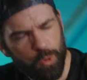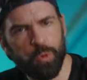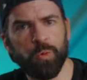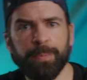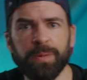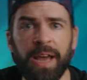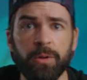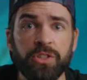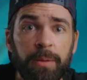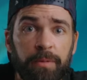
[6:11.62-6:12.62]
ripped
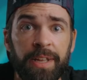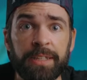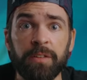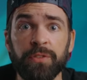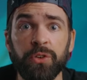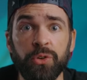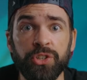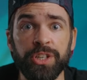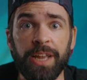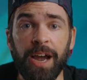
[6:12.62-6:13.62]
out some of that
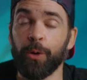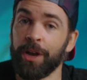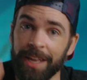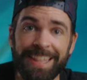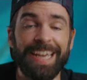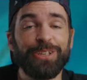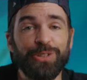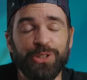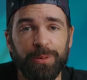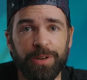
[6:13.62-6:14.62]
confusion now. Thank you
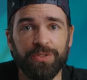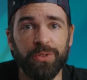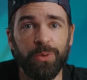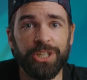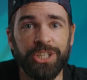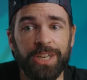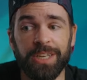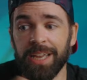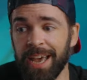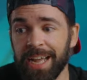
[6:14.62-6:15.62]
so much for
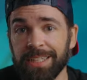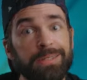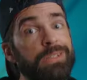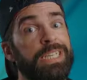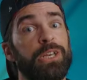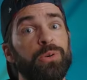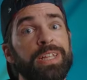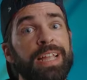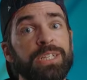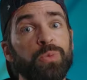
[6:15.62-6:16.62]
watching, and see you in the
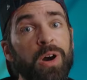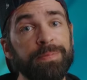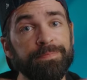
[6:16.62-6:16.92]
next one.